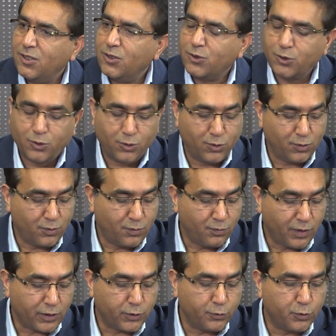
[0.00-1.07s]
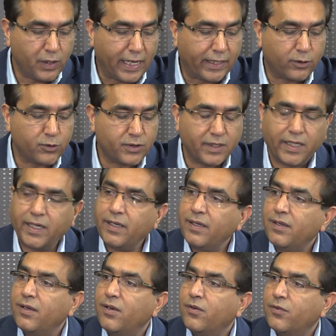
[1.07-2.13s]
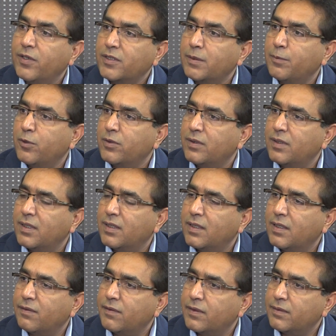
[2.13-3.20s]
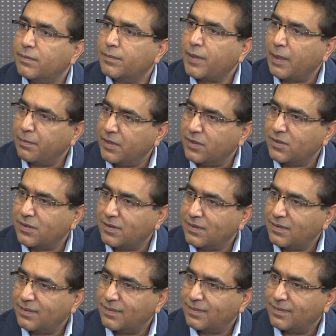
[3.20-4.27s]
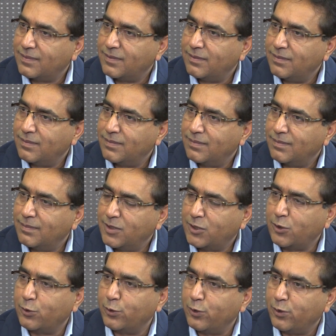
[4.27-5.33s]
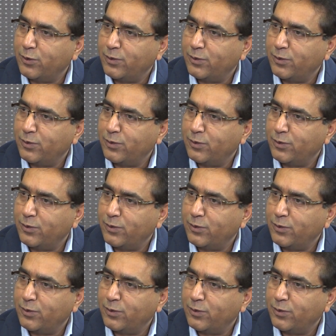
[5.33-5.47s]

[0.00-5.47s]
So what you would like to say first about our Prime Minister, Mr. Trudeau?